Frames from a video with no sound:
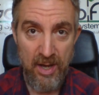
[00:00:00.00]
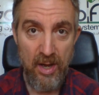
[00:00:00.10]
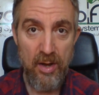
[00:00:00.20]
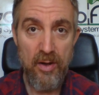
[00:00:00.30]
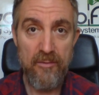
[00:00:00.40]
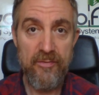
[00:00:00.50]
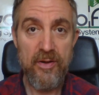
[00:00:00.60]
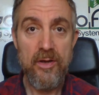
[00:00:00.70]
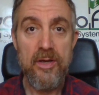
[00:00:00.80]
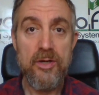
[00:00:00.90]
of
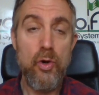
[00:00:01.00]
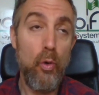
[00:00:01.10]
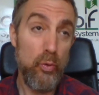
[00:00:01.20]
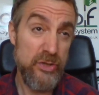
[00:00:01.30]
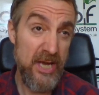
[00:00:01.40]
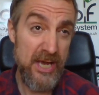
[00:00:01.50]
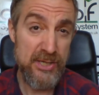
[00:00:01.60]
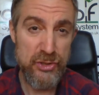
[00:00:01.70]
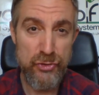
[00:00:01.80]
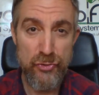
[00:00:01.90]
course
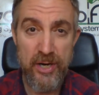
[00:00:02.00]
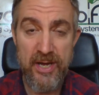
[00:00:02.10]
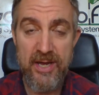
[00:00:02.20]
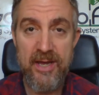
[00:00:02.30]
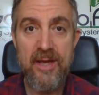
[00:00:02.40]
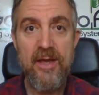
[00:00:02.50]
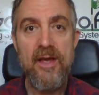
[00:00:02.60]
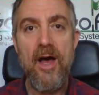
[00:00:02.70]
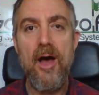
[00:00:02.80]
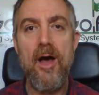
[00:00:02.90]
history,
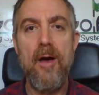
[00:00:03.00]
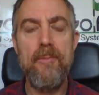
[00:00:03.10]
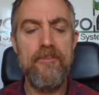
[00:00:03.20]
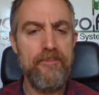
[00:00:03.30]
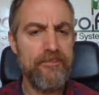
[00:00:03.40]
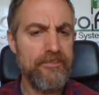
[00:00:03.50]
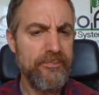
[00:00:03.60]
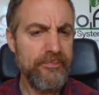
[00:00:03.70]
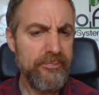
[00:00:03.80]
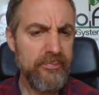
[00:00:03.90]
um,
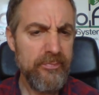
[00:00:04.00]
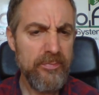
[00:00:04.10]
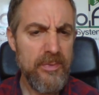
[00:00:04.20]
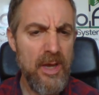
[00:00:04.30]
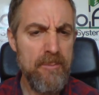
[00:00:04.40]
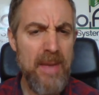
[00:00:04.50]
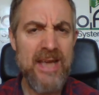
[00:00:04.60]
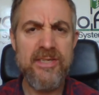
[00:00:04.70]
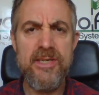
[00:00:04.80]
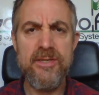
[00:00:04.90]

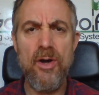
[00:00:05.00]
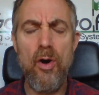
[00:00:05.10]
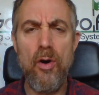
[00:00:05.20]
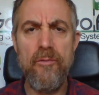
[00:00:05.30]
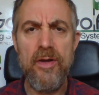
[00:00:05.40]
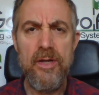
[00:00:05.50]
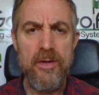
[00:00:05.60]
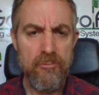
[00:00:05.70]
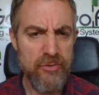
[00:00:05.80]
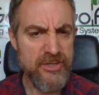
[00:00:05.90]
masses of
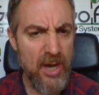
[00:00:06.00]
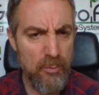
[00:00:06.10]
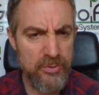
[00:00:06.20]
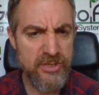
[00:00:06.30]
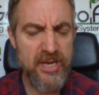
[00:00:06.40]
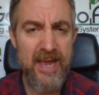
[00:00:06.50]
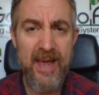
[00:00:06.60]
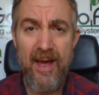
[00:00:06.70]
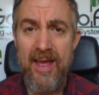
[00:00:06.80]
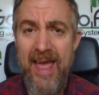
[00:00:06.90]
results
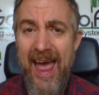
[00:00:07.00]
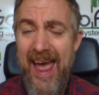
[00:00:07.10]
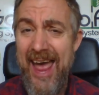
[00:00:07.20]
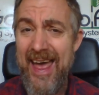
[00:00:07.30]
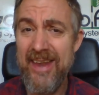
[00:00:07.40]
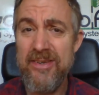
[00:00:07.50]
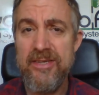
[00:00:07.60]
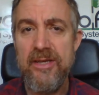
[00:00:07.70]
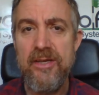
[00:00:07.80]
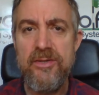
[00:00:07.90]
here, and
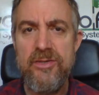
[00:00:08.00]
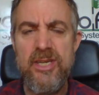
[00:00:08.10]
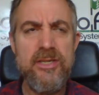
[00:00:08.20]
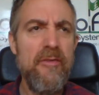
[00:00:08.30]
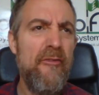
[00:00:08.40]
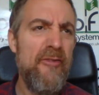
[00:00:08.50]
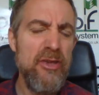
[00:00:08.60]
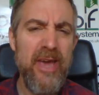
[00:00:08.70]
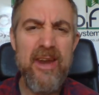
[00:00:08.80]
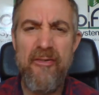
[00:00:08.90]
just a, you
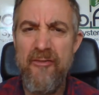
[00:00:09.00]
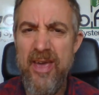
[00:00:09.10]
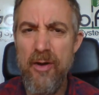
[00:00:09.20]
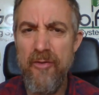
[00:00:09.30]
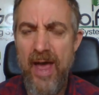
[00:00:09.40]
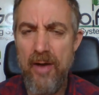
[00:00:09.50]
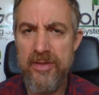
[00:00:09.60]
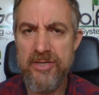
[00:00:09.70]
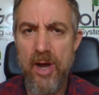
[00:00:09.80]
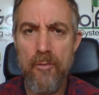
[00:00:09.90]
get a feel for how
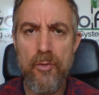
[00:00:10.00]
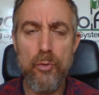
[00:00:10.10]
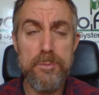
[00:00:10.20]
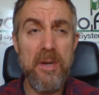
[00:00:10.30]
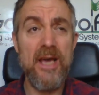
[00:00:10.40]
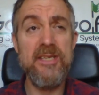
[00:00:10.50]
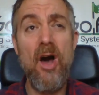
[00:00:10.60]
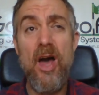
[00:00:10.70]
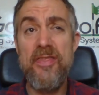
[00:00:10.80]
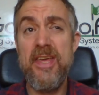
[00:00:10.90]
this golf course plays.
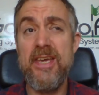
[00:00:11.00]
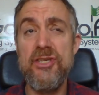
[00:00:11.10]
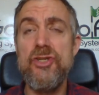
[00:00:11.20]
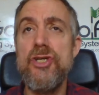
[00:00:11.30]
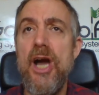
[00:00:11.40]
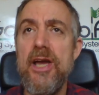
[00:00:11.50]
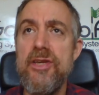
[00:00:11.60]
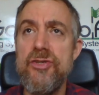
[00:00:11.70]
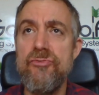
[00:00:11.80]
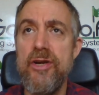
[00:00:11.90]
I think it's
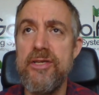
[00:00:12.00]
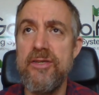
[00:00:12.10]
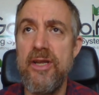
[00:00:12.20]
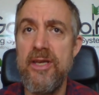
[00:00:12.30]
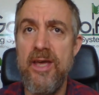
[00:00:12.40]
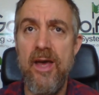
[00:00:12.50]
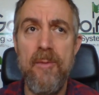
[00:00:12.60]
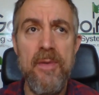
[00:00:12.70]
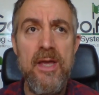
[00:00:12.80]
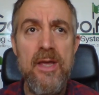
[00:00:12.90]
changed recently.
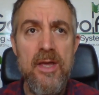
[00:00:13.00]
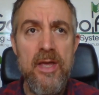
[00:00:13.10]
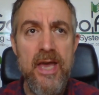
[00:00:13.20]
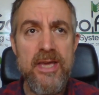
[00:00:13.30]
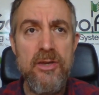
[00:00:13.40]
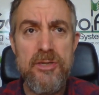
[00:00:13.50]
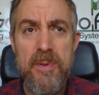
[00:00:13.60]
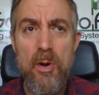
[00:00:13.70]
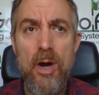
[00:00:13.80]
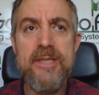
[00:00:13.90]
Um, it used to be
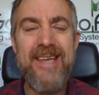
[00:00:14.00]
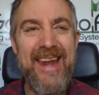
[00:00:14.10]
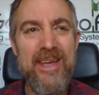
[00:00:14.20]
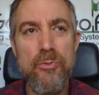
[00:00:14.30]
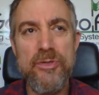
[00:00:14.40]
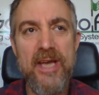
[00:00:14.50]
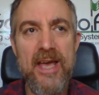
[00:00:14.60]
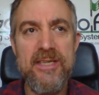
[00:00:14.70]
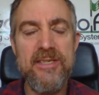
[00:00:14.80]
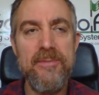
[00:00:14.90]
quite a technical
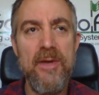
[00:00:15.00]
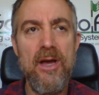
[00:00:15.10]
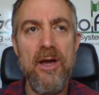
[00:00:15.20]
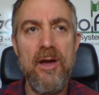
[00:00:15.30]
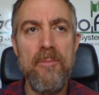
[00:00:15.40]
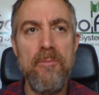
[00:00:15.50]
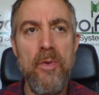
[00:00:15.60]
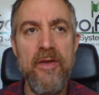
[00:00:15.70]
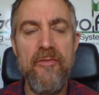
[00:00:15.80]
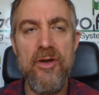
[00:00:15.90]
test um, when
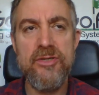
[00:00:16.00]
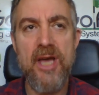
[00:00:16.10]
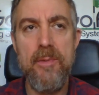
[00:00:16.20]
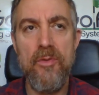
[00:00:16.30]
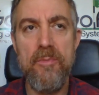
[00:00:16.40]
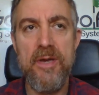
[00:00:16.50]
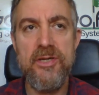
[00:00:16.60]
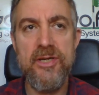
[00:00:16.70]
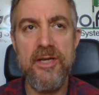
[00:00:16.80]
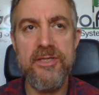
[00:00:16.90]
it first came on the P
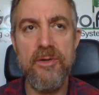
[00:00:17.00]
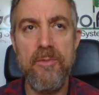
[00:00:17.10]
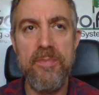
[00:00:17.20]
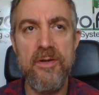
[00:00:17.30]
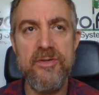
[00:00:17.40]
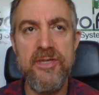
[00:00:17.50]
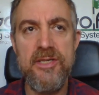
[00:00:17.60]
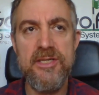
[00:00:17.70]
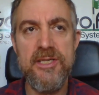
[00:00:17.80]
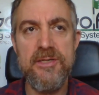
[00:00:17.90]
G A Tour, but
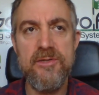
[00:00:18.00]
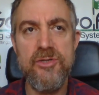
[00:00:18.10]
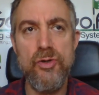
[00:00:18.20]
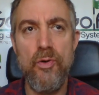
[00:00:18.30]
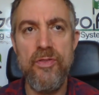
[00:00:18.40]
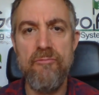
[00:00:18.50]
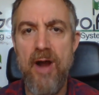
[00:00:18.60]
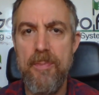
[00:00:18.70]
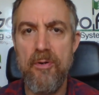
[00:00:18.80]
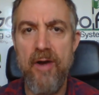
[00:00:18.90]
since it's joined the
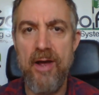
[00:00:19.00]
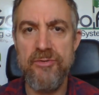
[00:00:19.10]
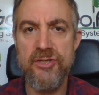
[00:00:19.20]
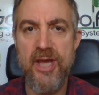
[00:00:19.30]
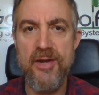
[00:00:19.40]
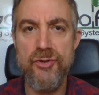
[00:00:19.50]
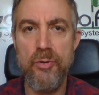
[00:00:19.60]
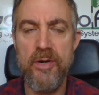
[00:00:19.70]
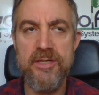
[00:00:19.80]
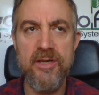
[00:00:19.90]
wraparound schedule
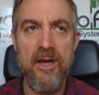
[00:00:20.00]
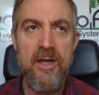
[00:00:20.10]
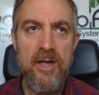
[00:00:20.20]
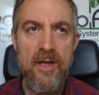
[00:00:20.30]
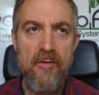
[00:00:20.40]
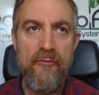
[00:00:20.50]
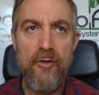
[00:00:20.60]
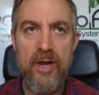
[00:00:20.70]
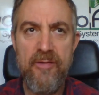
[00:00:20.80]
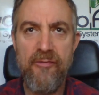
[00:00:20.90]
and it's a
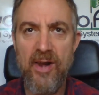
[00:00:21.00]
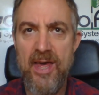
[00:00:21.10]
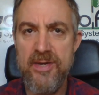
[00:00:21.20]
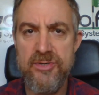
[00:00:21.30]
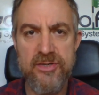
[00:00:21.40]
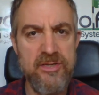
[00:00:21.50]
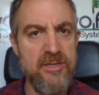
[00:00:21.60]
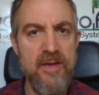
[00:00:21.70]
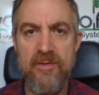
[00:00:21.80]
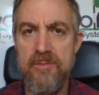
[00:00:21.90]
fully fledged
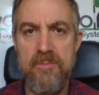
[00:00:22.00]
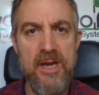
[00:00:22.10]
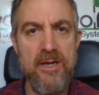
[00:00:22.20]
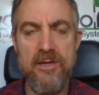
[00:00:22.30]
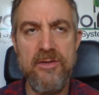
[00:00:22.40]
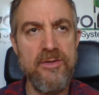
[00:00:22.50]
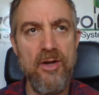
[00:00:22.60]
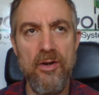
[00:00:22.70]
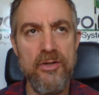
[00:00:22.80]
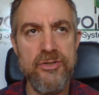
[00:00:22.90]
seven million
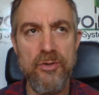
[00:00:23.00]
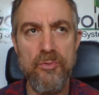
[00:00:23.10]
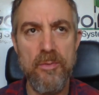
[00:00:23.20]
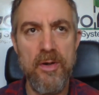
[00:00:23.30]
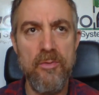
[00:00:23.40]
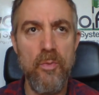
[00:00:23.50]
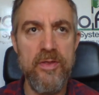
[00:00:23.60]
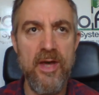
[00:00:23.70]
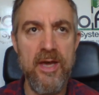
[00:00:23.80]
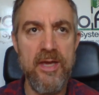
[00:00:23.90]
dollars tournament with
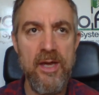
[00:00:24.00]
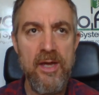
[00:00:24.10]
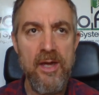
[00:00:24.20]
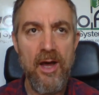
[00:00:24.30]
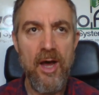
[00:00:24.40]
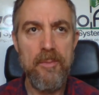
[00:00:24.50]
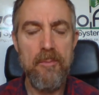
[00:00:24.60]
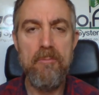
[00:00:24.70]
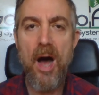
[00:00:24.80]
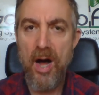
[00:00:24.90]
a Um,
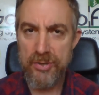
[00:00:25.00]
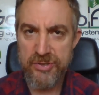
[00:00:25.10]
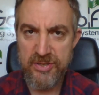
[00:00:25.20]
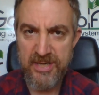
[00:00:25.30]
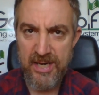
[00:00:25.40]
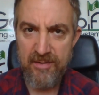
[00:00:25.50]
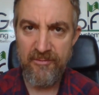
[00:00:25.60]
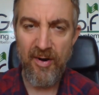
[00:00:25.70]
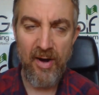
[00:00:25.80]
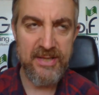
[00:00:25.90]
master's
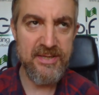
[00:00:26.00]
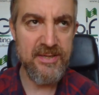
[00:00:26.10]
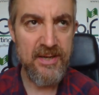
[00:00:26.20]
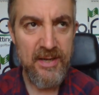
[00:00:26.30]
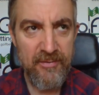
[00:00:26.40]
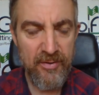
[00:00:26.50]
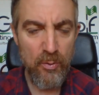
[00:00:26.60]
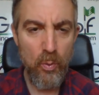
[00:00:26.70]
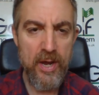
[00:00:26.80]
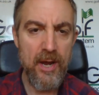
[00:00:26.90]
invite for the
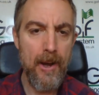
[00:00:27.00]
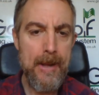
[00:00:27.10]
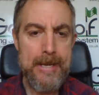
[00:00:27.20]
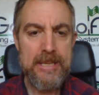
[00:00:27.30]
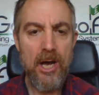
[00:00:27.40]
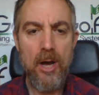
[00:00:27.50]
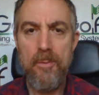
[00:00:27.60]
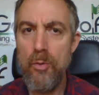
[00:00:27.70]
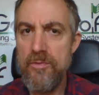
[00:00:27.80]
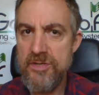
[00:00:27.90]
winner, um,
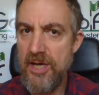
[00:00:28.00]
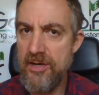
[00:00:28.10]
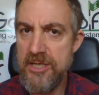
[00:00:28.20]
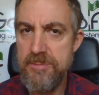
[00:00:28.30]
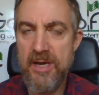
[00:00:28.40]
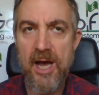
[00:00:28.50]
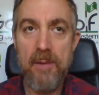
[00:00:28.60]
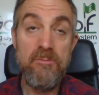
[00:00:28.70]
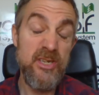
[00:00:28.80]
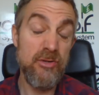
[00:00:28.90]
all of a sudden it's
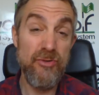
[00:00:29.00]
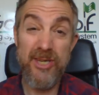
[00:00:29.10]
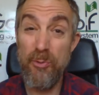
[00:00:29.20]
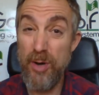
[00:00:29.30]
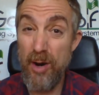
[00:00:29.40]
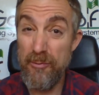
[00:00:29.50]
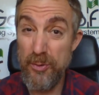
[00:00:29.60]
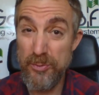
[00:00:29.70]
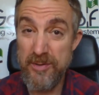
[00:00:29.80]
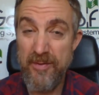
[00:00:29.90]
become, well, it's a result golf
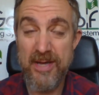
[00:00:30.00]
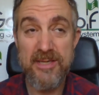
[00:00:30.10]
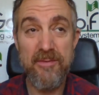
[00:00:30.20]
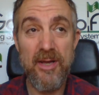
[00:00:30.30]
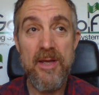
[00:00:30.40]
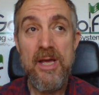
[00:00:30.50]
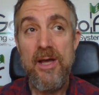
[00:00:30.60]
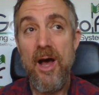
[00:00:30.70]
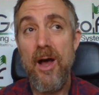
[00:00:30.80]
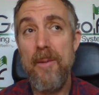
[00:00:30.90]
course effectively.
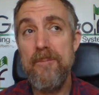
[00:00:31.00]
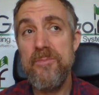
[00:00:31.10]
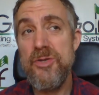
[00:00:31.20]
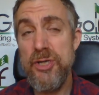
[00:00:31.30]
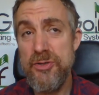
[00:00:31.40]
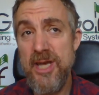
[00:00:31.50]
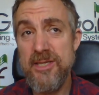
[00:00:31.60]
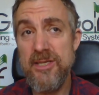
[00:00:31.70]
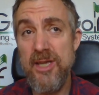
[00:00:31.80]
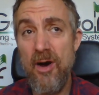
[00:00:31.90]
Um, two
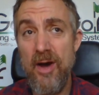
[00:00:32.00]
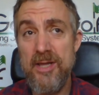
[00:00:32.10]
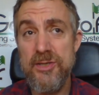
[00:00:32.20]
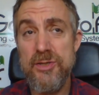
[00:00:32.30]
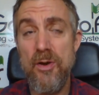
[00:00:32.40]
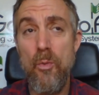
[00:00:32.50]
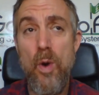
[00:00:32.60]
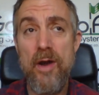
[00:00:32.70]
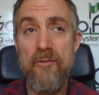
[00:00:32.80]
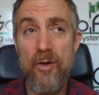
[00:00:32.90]
sets of nines,
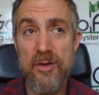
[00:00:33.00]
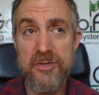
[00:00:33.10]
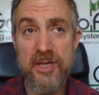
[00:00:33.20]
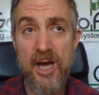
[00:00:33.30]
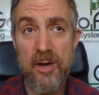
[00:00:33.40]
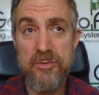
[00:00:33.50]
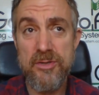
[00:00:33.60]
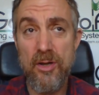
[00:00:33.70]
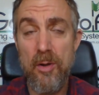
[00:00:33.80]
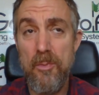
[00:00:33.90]
one follows the coast
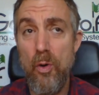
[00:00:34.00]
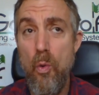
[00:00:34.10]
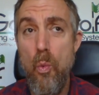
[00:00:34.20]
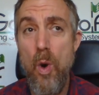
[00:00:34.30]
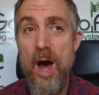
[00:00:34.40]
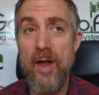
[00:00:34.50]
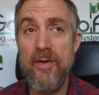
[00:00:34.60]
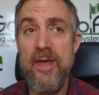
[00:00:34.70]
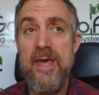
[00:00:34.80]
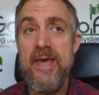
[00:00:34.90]
a lot more,
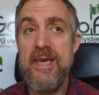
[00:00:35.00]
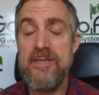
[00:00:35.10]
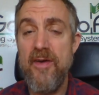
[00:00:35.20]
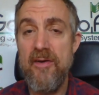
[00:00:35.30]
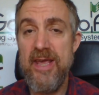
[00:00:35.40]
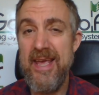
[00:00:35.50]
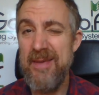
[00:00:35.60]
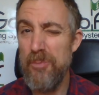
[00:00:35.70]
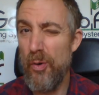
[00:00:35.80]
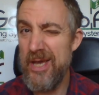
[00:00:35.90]
one is very
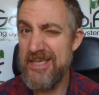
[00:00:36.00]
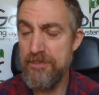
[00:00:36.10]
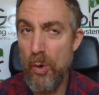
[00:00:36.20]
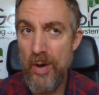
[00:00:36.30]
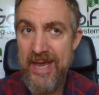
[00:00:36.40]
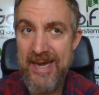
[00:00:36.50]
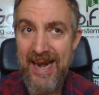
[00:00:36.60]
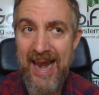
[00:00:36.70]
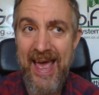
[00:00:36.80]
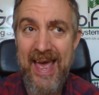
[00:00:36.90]
more is it more
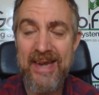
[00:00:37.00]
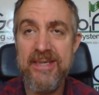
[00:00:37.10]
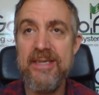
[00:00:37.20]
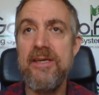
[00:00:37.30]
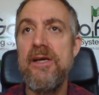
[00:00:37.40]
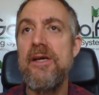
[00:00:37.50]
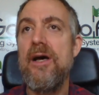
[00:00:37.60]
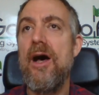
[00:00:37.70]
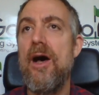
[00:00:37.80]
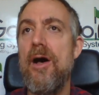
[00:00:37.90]
inland.
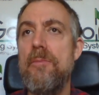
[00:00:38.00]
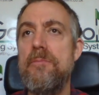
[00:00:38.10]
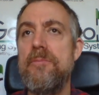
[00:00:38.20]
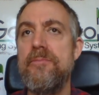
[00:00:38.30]
Um,